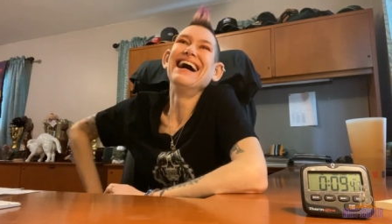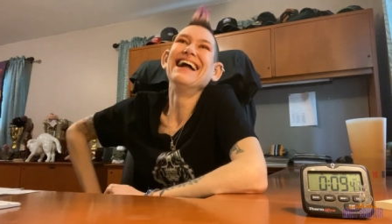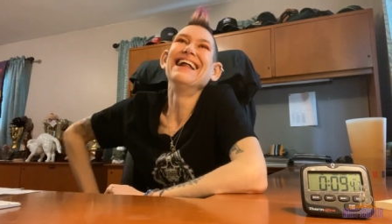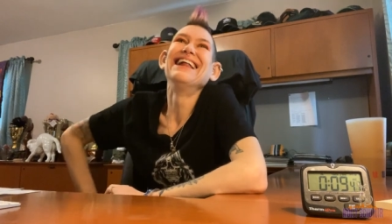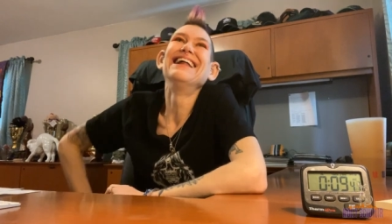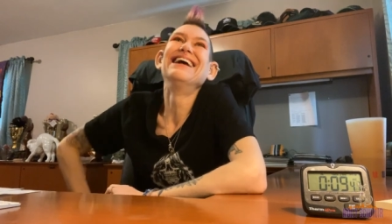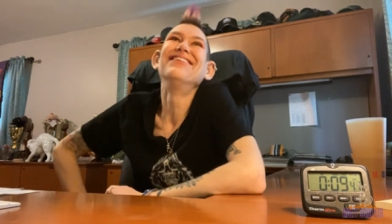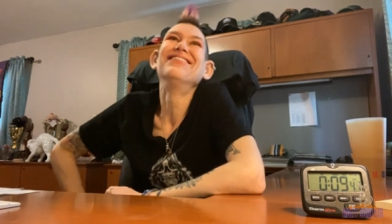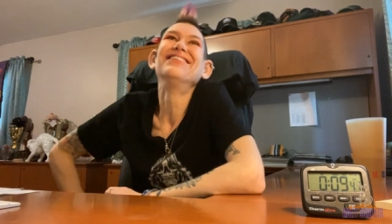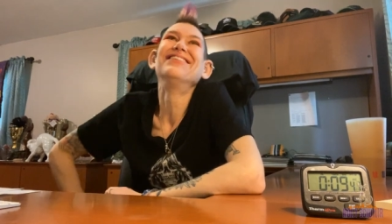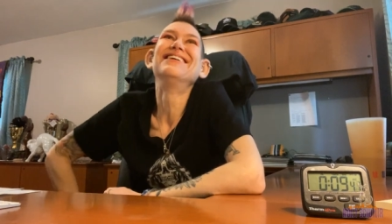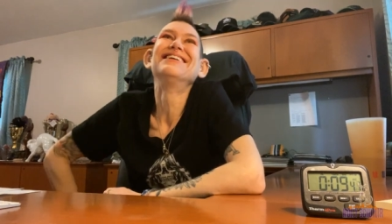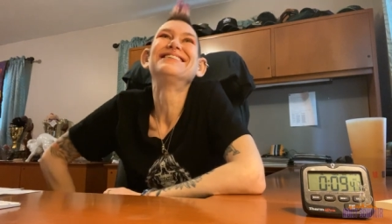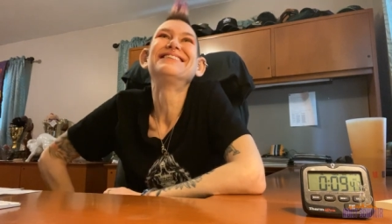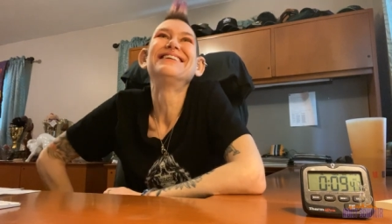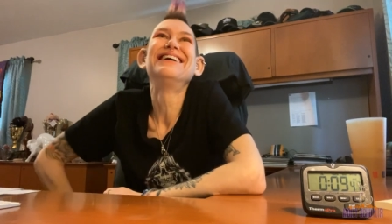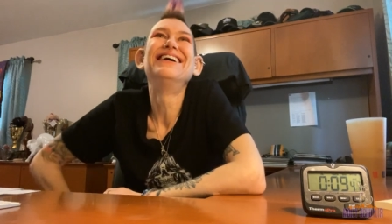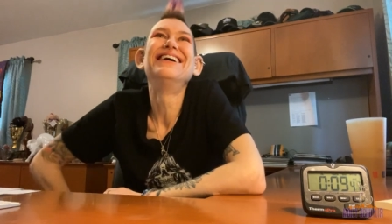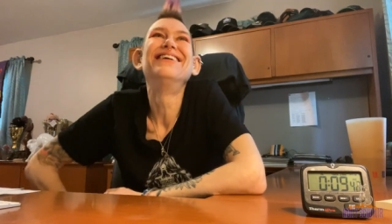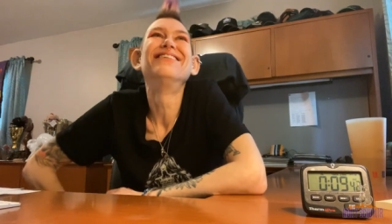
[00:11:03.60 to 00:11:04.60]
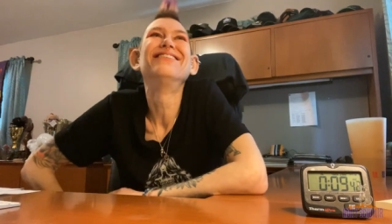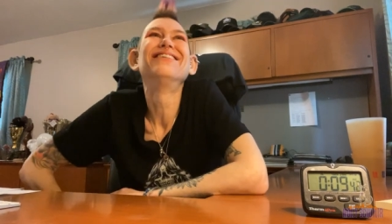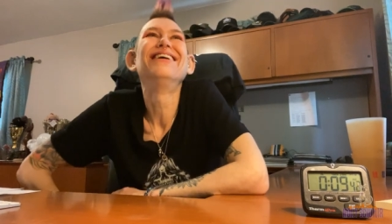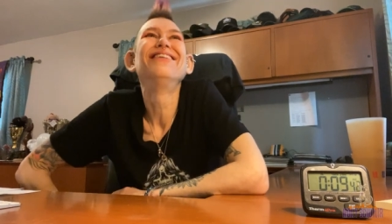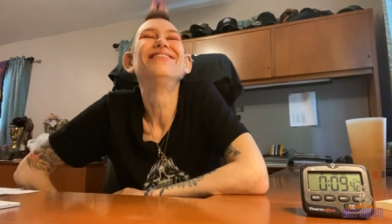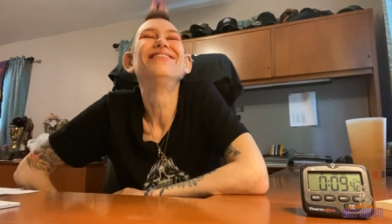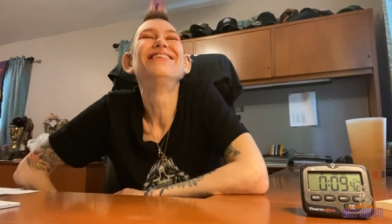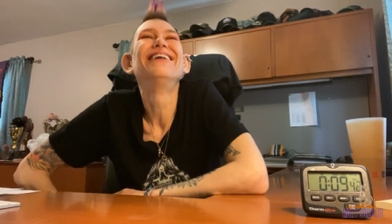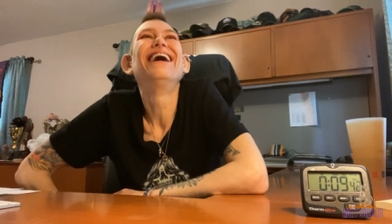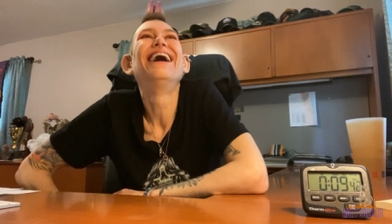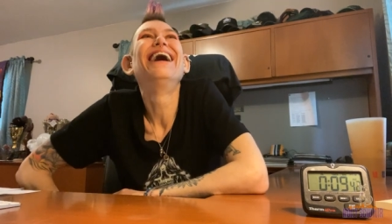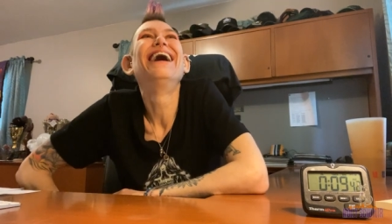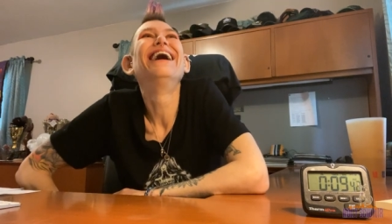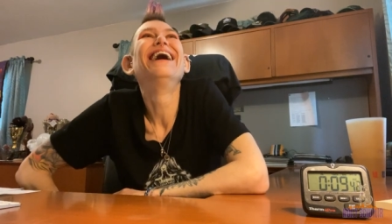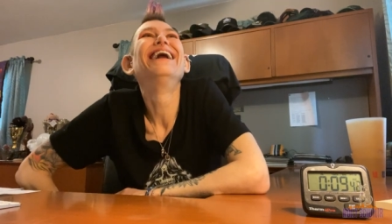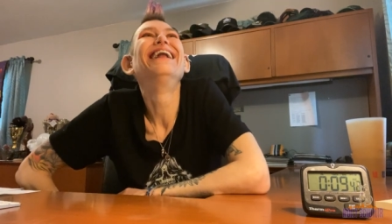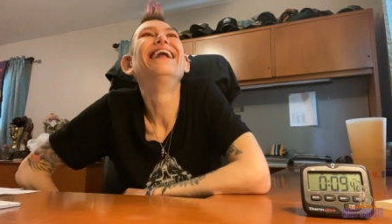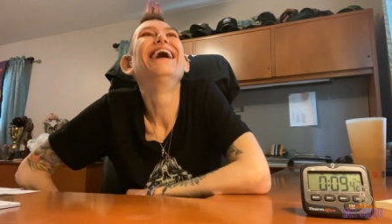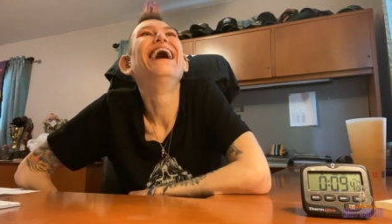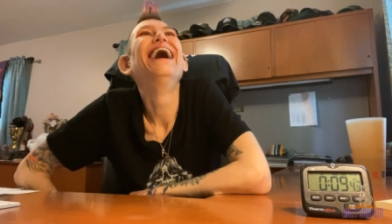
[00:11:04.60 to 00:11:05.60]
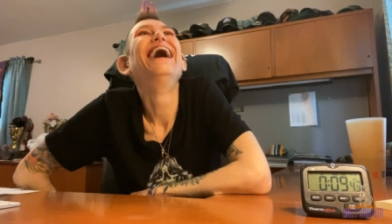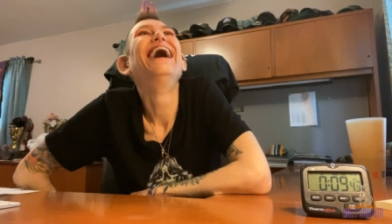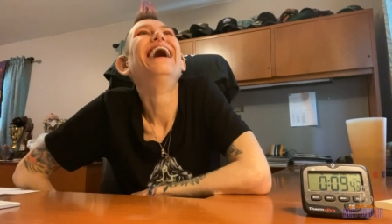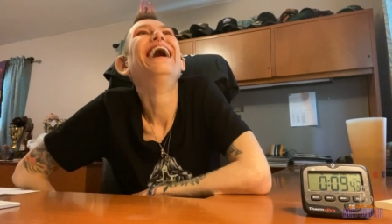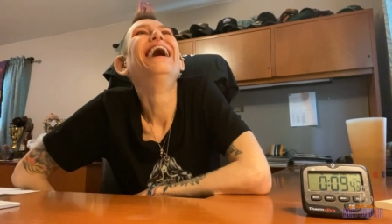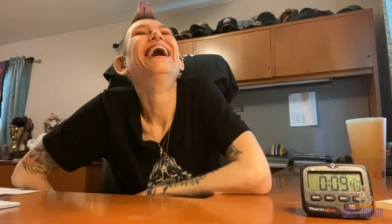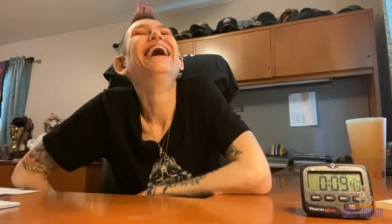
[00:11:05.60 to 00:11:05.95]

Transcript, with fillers: I love this stuff. I'm dying.